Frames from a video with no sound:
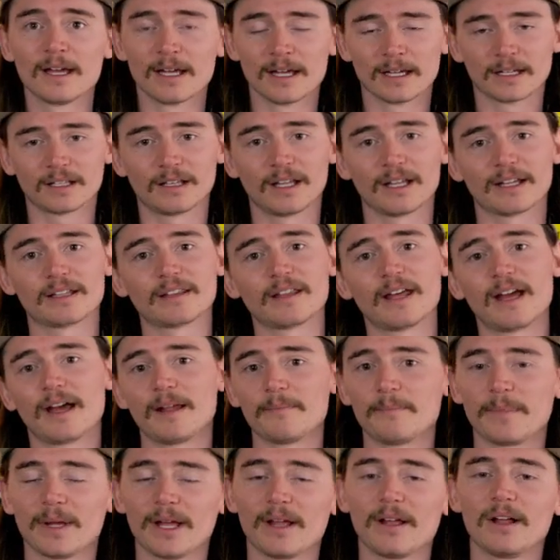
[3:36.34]
click
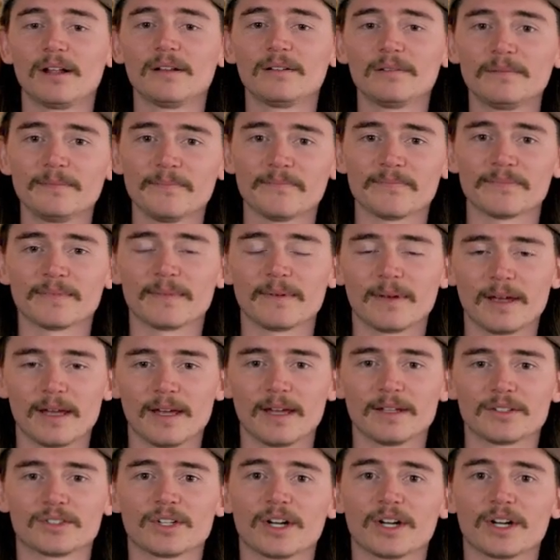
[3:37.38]
that bell, and